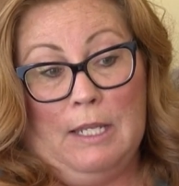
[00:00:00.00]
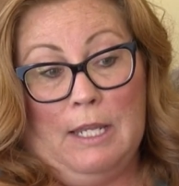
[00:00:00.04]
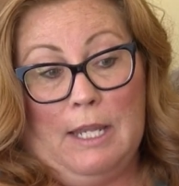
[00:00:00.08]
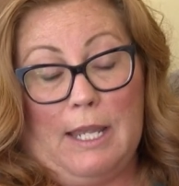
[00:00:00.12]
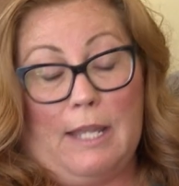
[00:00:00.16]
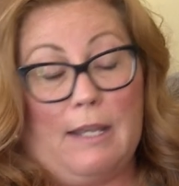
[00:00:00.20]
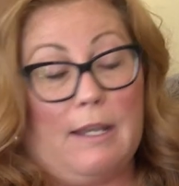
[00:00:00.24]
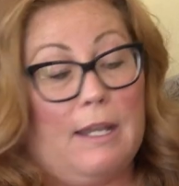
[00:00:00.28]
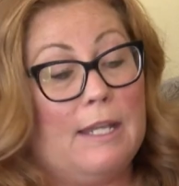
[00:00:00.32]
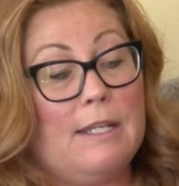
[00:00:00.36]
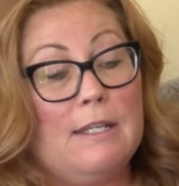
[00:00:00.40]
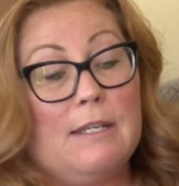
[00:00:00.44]

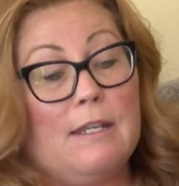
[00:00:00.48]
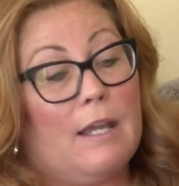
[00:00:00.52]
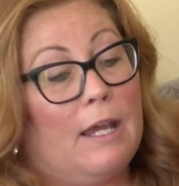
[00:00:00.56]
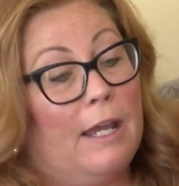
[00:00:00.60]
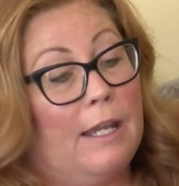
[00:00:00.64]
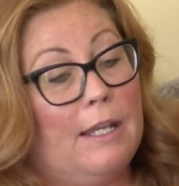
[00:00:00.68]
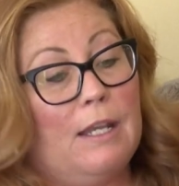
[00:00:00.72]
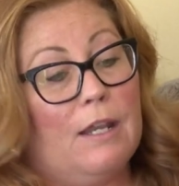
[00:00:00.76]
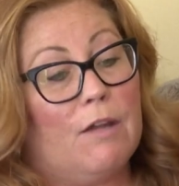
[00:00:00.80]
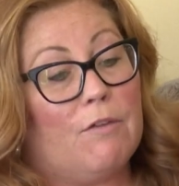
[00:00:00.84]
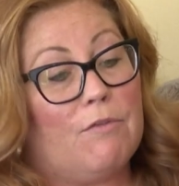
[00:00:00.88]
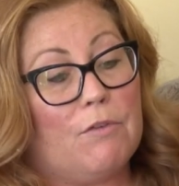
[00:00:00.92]
And I,
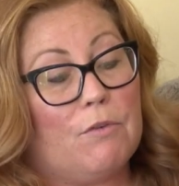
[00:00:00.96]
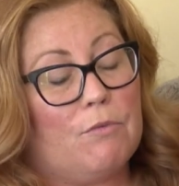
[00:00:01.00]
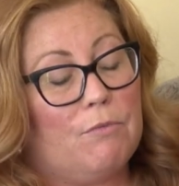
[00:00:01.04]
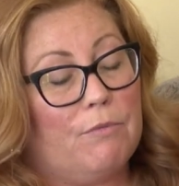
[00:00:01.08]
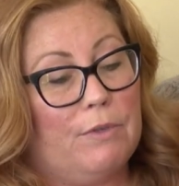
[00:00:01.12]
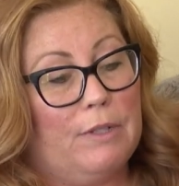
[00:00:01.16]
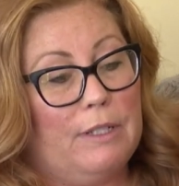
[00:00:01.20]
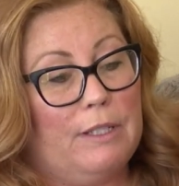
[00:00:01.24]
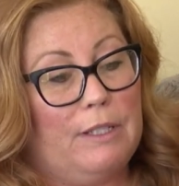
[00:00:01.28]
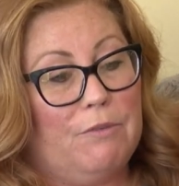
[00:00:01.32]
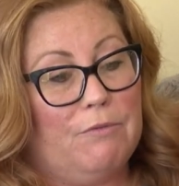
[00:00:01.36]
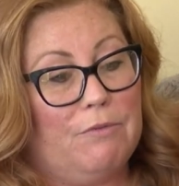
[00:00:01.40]
I never
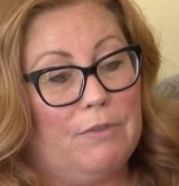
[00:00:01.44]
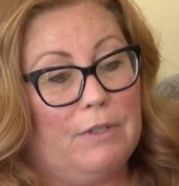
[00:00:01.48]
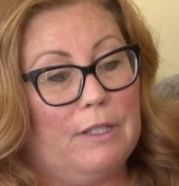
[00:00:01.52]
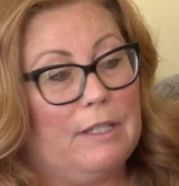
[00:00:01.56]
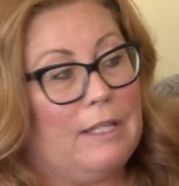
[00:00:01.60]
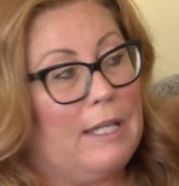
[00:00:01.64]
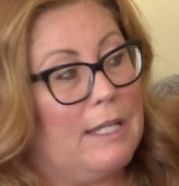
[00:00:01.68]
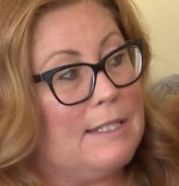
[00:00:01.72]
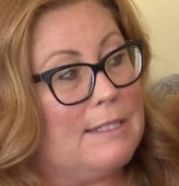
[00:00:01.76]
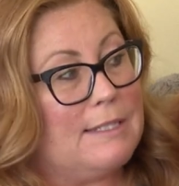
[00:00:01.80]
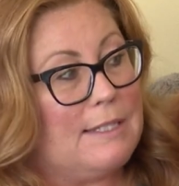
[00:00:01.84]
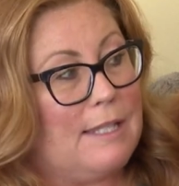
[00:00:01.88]
really
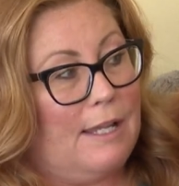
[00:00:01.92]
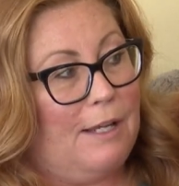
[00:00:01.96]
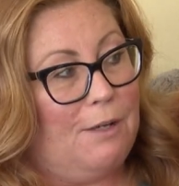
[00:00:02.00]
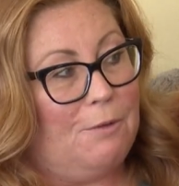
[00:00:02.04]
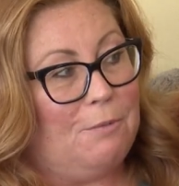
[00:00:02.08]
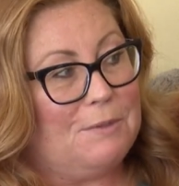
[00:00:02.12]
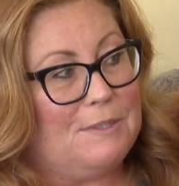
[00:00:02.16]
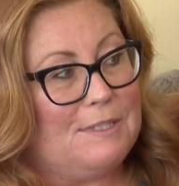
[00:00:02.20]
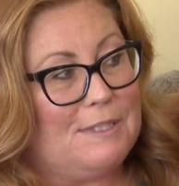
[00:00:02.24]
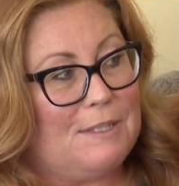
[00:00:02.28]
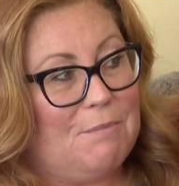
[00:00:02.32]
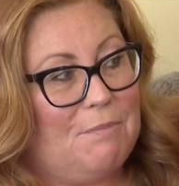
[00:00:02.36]
realized that. It
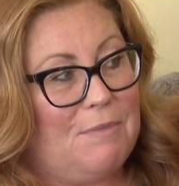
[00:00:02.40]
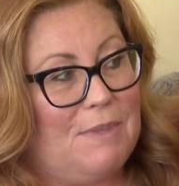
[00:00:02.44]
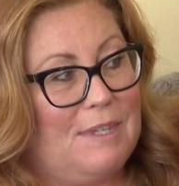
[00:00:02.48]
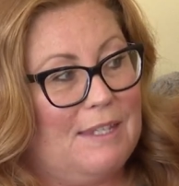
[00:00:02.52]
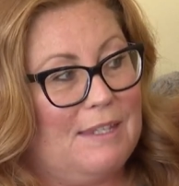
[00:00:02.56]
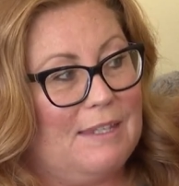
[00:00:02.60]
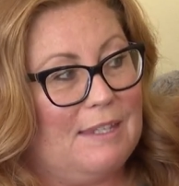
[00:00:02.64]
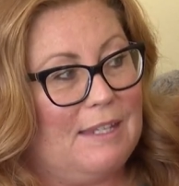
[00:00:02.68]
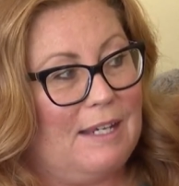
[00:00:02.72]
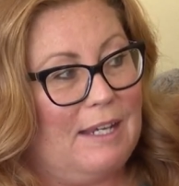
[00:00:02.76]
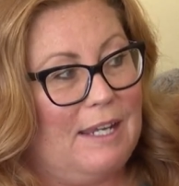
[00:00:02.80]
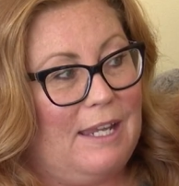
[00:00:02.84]
was
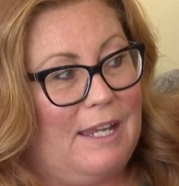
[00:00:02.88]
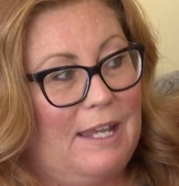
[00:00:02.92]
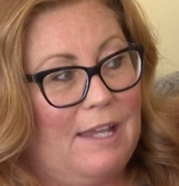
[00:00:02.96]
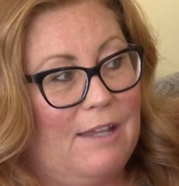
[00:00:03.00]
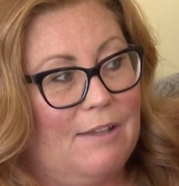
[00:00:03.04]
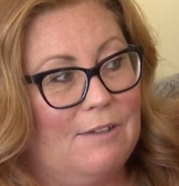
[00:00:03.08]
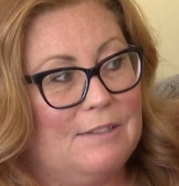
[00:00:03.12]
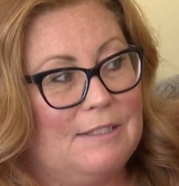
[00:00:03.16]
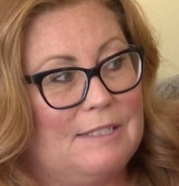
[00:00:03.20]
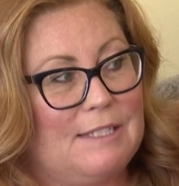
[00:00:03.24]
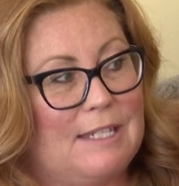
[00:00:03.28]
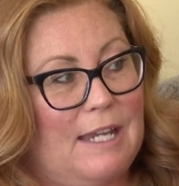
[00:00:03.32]
something that I
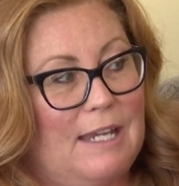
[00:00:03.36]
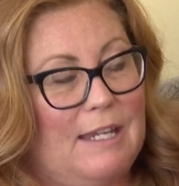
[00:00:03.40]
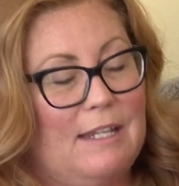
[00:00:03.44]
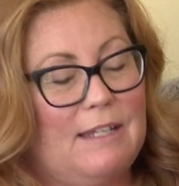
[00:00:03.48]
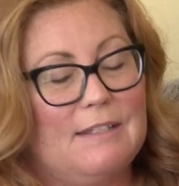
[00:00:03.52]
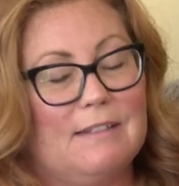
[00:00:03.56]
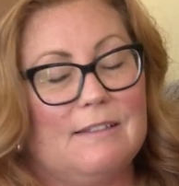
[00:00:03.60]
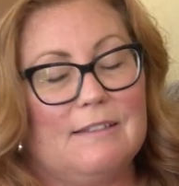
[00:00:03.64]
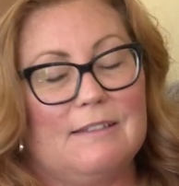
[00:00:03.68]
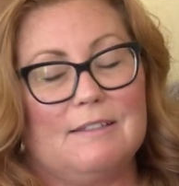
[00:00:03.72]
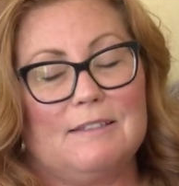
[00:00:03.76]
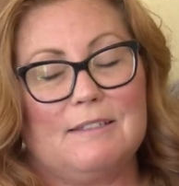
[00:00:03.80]
held
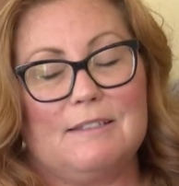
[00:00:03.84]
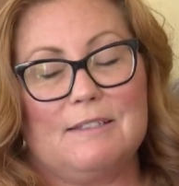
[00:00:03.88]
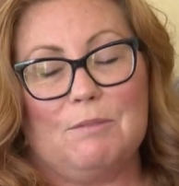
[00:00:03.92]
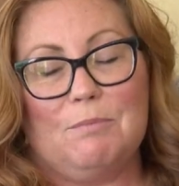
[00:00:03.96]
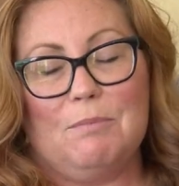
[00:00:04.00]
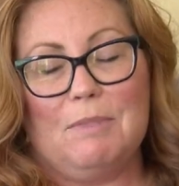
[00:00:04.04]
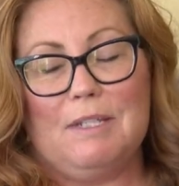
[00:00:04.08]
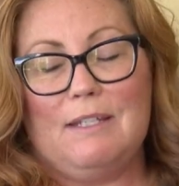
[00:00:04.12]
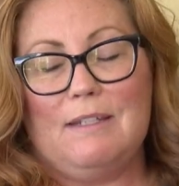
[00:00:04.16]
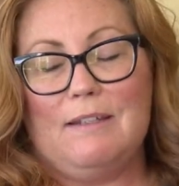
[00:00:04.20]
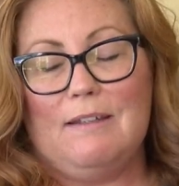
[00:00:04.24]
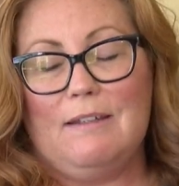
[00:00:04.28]
tight yeah. to
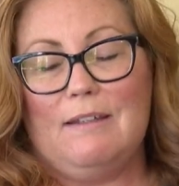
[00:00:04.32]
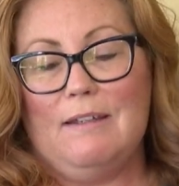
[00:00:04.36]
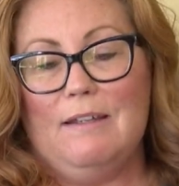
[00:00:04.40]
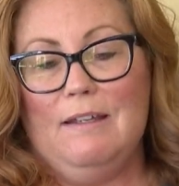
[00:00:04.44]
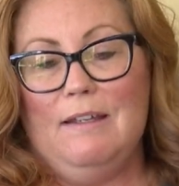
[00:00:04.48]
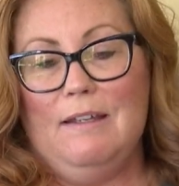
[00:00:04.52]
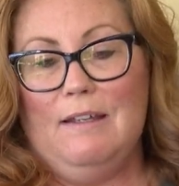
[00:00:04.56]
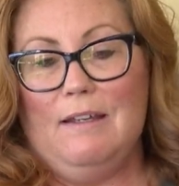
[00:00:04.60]
me.